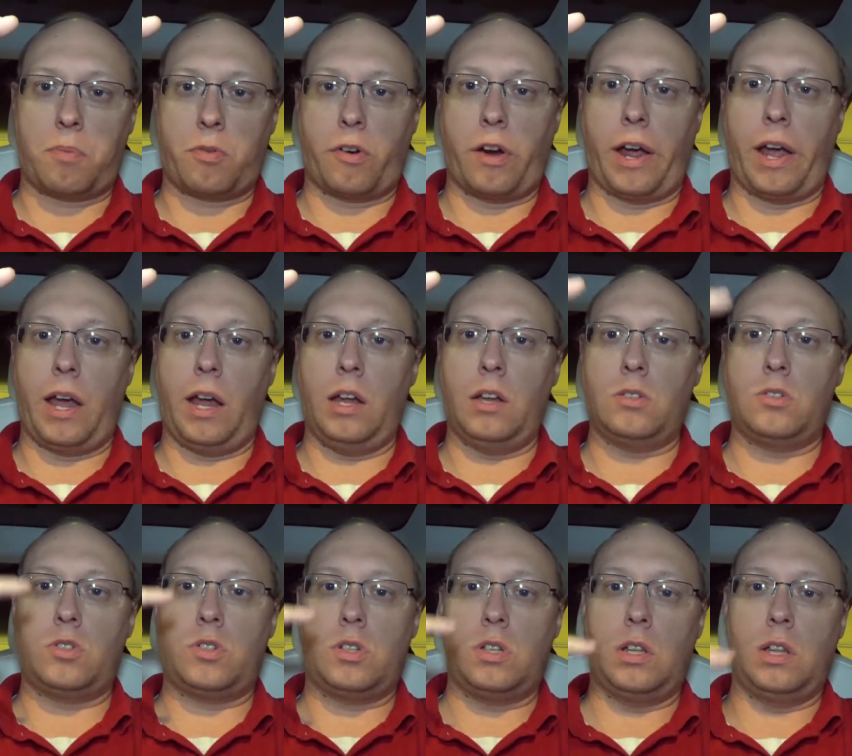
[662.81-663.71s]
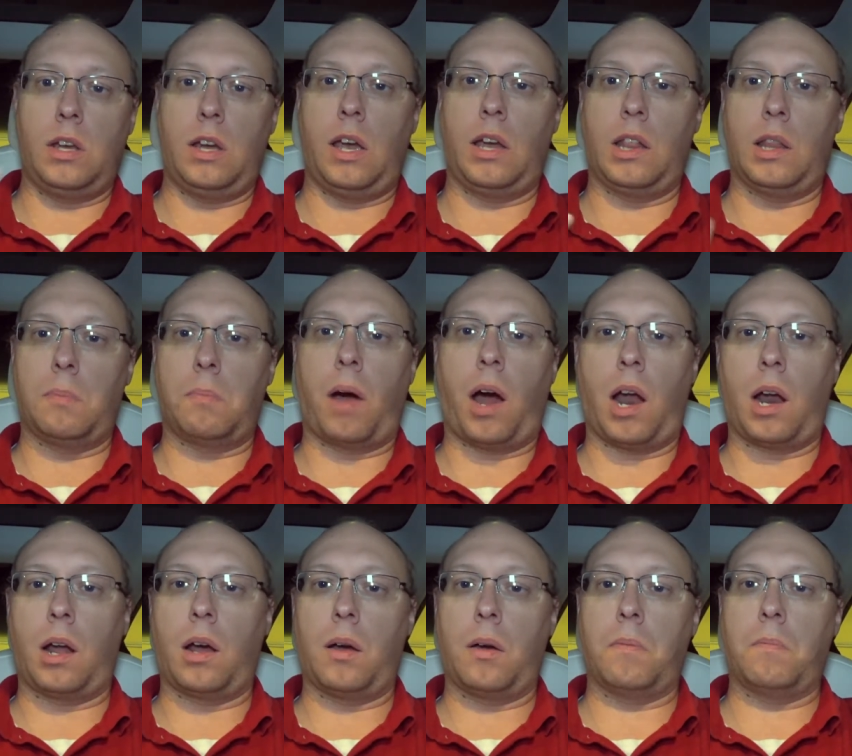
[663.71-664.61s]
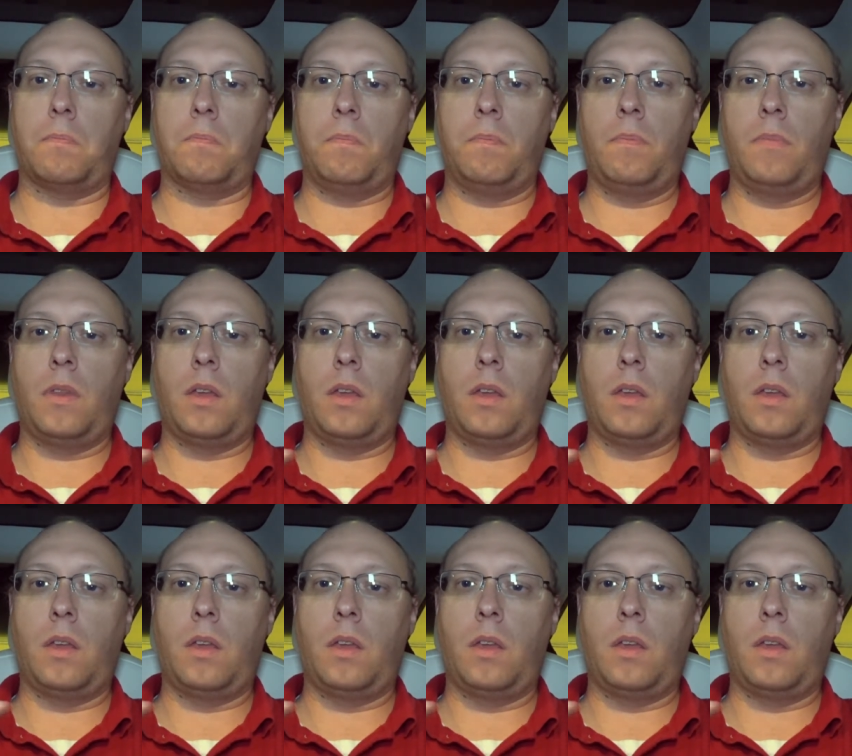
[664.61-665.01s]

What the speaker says: range and the bottom